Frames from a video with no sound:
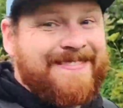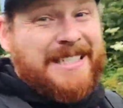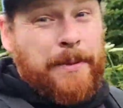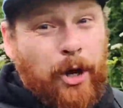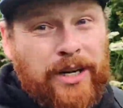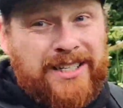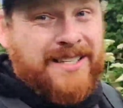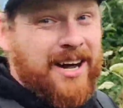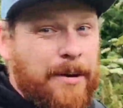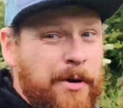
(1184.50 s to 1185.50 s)
To be
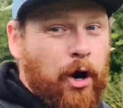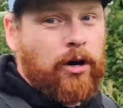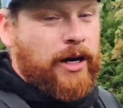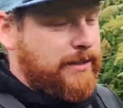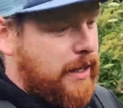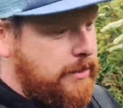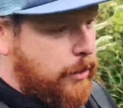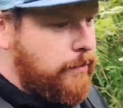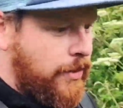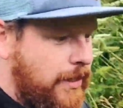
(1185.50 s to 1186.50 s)
honest, I'm not. I
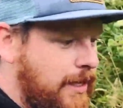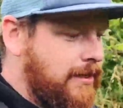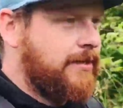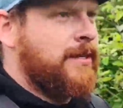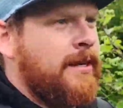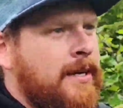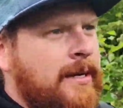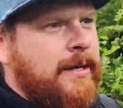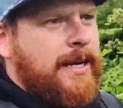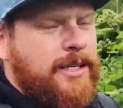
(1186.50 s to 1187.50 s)
don't think it's
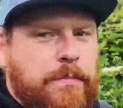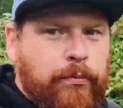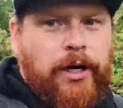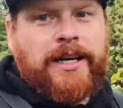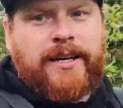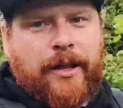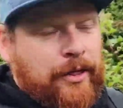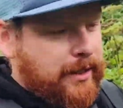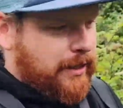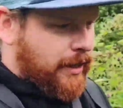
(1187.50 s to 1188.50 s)
brilliant. I
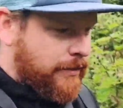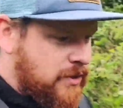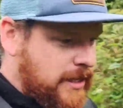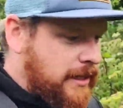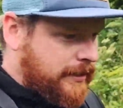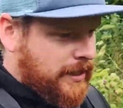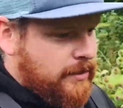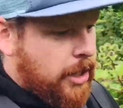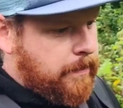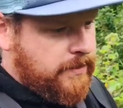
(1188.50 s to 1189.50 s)
think kind of stealing that
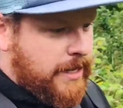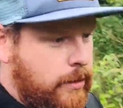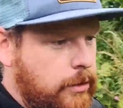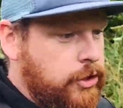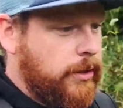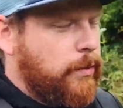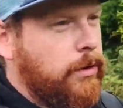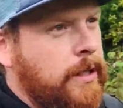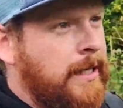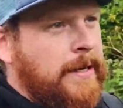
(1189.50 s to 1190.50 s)
type of technology
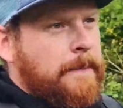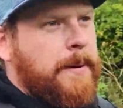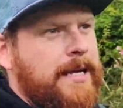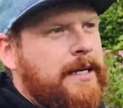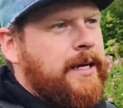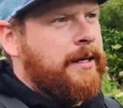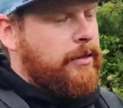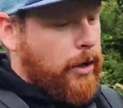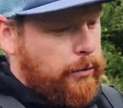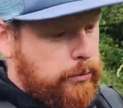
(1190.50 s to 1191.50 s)
will make
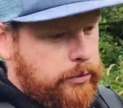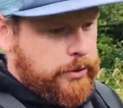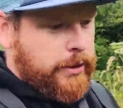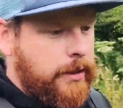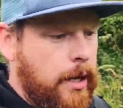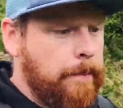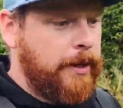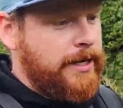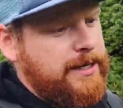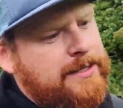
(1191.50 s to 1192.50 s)
those
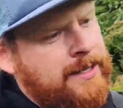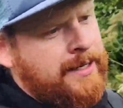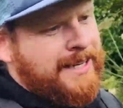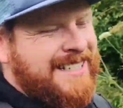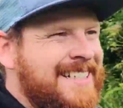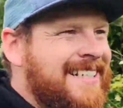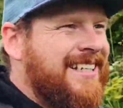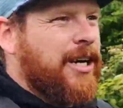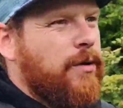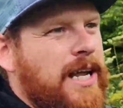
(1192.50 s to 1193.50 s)
companies,
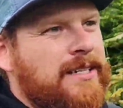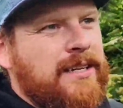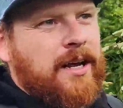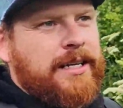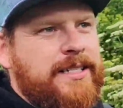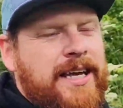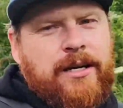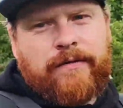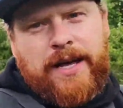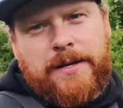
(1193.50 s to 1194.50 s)
less likely to
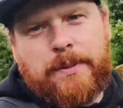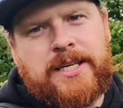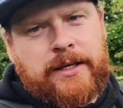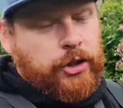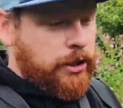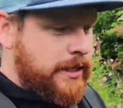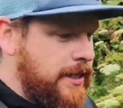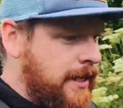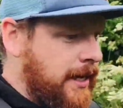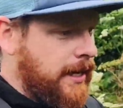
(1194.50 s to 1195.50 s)
innovate potentially,
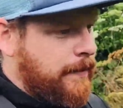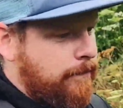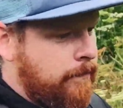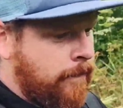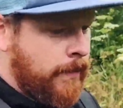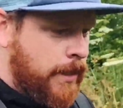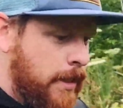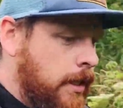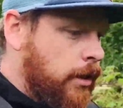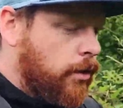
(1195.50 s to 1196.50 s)

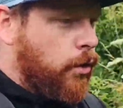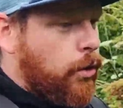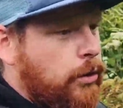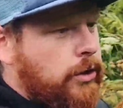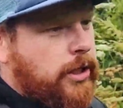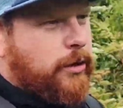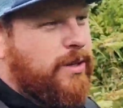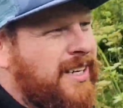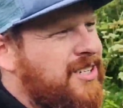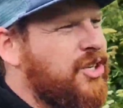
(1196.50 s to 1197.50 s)
or
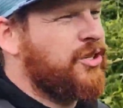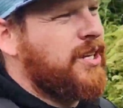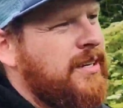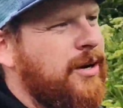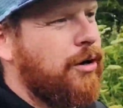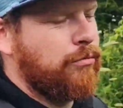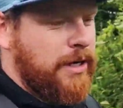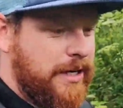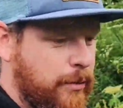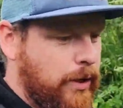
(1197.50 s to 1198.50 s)
it's just not
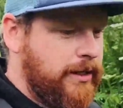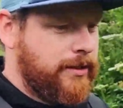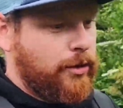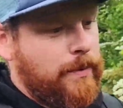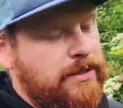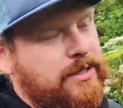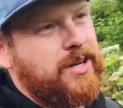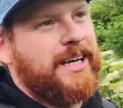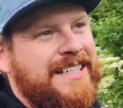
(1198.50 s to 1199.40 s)
really the way to do business, I